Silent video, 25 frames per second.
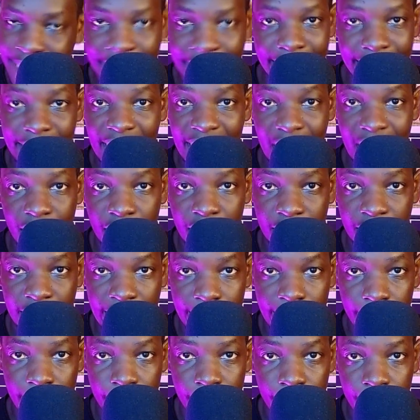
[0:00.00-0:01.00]
10 out of
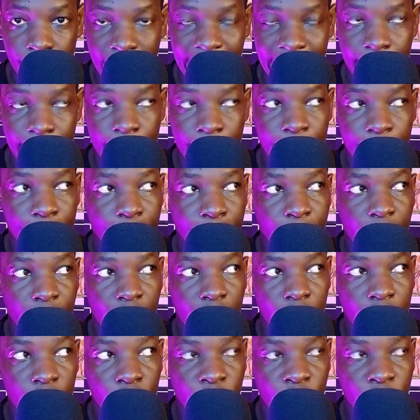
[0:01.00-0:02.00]
10, right?
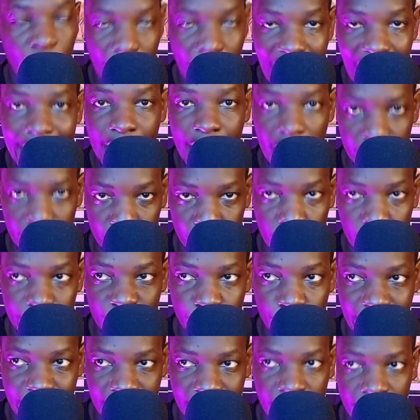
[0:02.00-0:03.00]
From an Arsenal
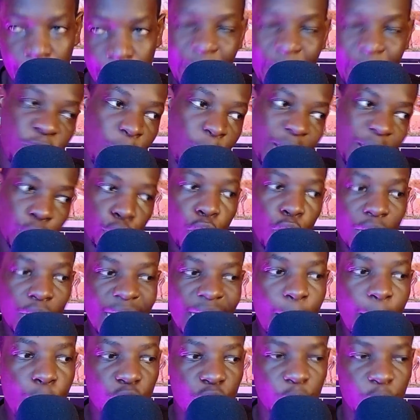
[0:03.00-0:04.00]
perspective. But from a
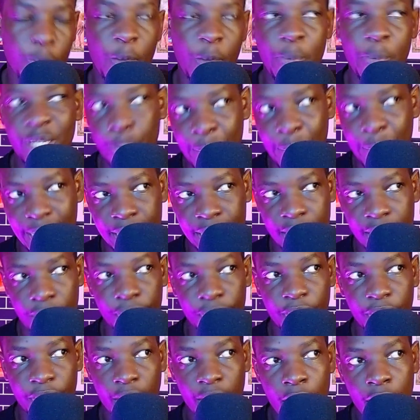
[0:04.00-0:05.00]
Tottenham Hotspur
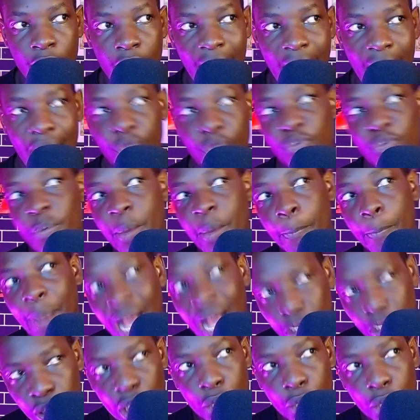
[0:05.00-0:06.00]
perspective, and from a
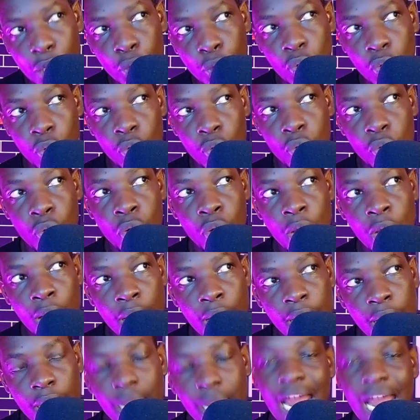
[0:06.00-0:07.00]
person who
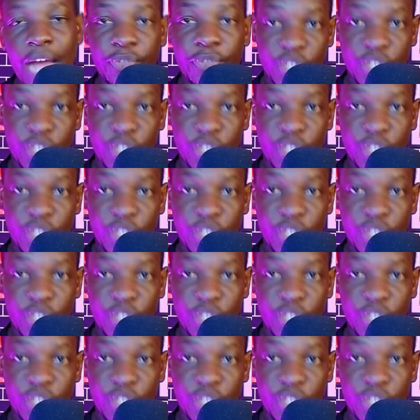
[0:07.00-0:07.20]
loves